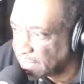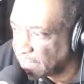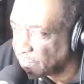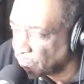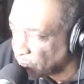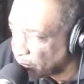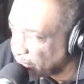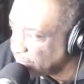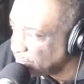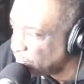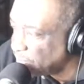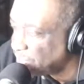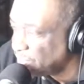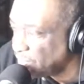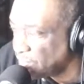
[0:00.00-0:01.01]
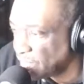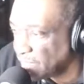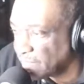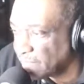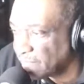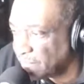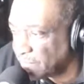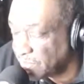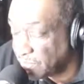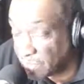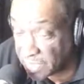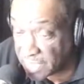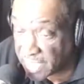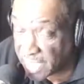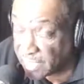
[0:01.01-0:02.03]
Run with your, for you can
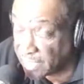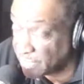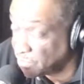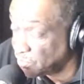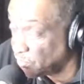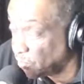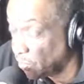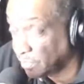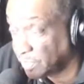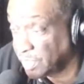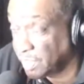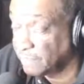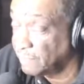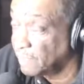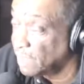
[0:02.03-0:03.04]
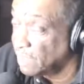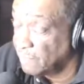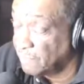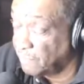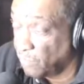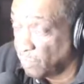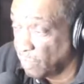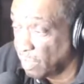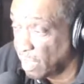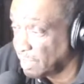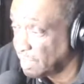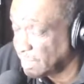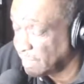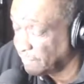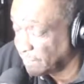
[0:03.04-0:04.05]
say that you worked in 4
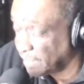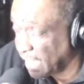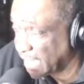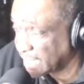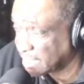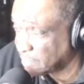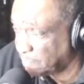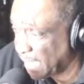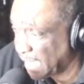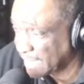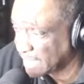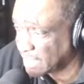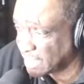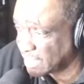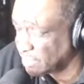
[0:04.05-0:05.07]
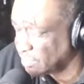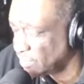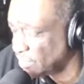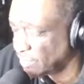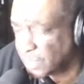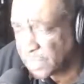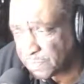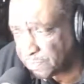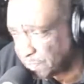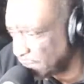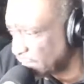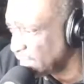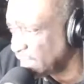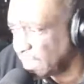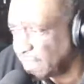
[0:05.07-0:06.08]
different hot spots and, just
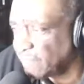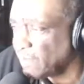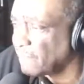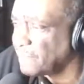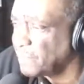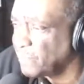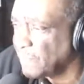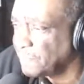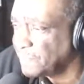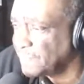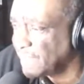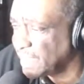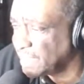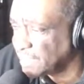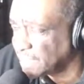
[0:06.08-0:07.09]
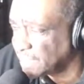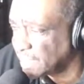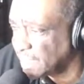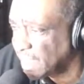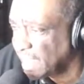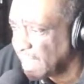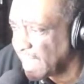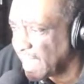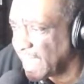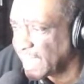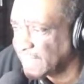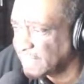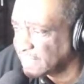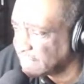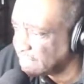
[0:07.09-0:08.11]
live off your reputation
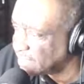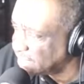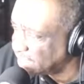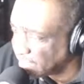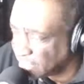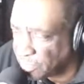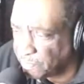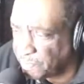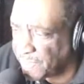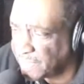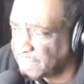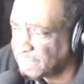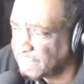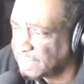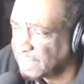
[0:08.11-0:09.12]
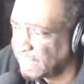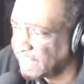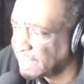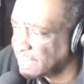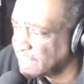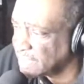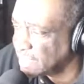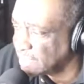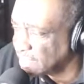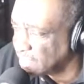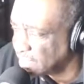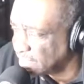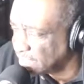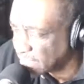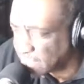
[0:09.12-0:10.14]
and get your pension
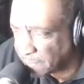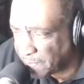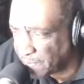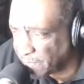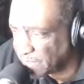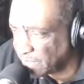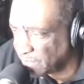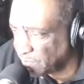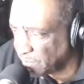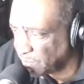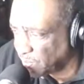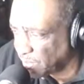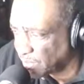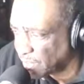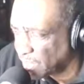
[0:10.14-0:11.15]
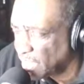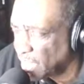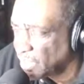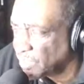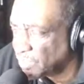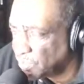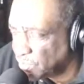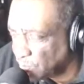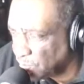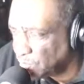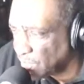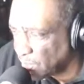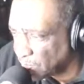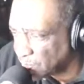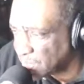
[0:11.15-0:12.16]
and disappear into the woodwork. You
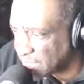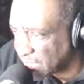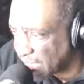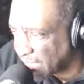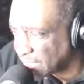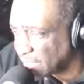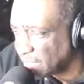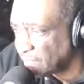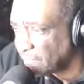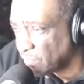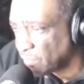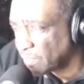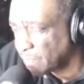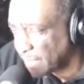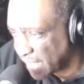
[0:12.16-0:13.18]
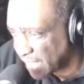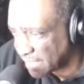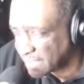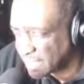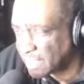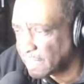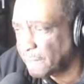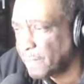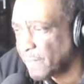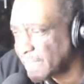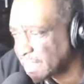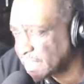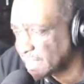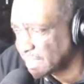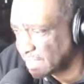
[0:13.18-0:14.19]
don't set foreign policy. The
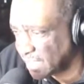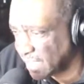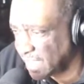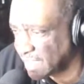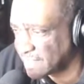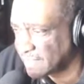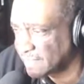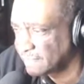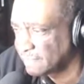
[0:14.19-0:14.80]
president does.